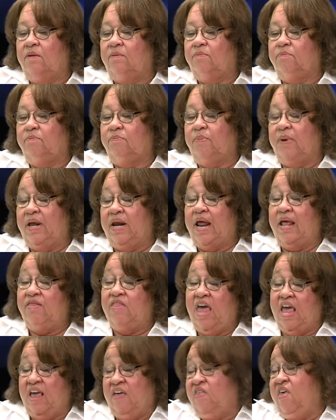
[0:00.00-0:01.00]
but
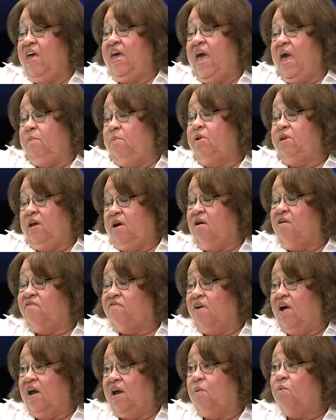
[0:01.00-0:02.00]
they can be
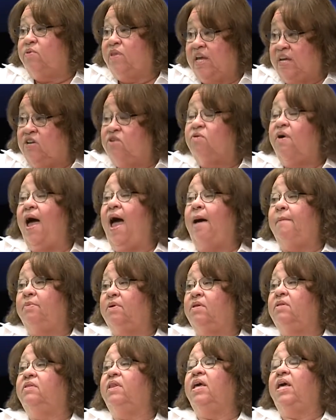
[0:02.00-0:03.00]
terrifying. When they do
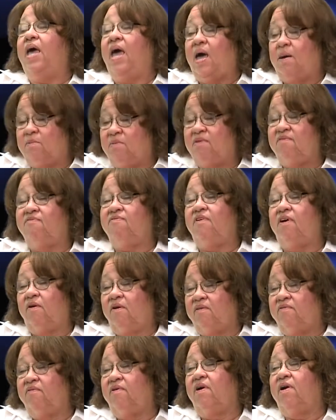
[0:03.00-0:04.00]
happen, they can be
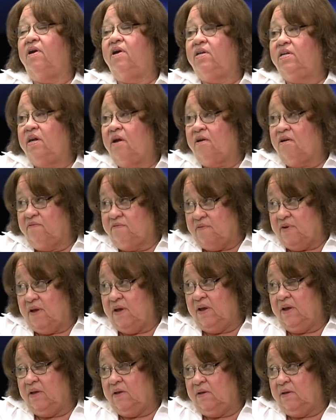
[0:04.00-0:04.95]
very, very terrifying.